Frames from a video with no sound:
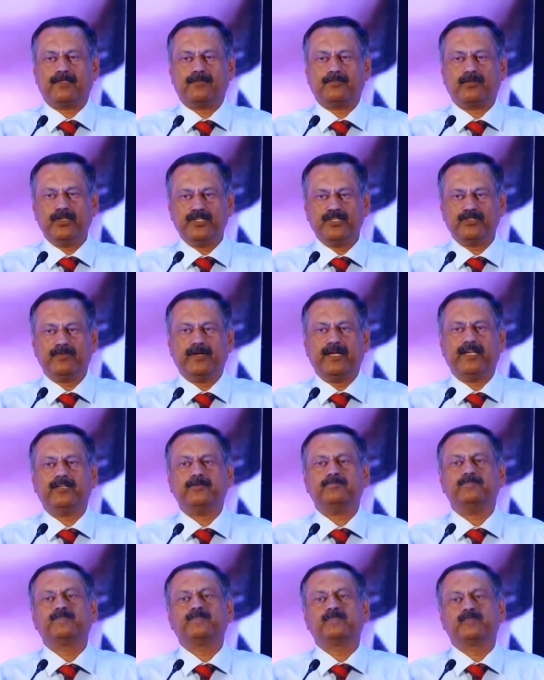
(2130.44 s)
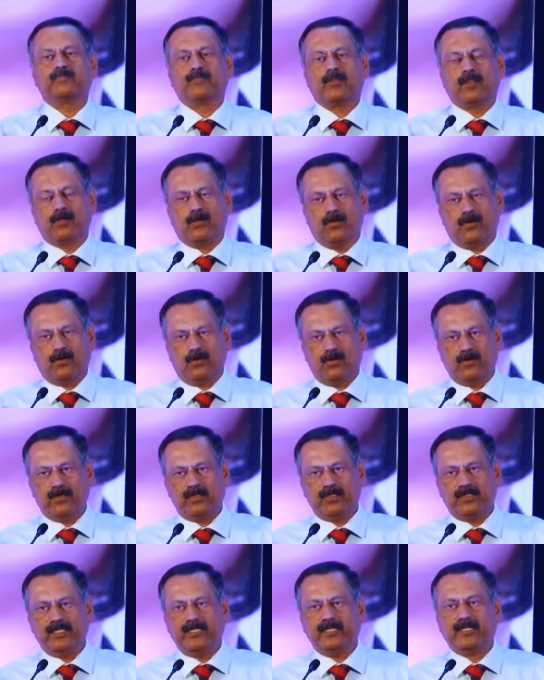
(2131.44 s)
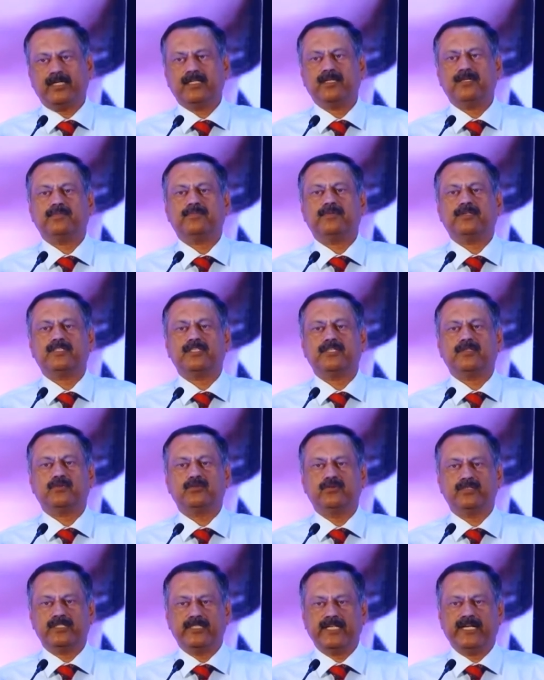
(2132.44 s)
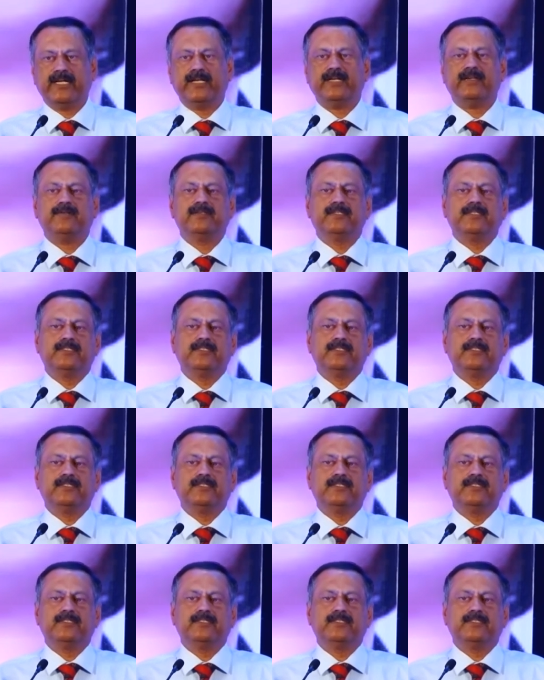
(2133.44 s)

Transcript: policeman or the other person who is there,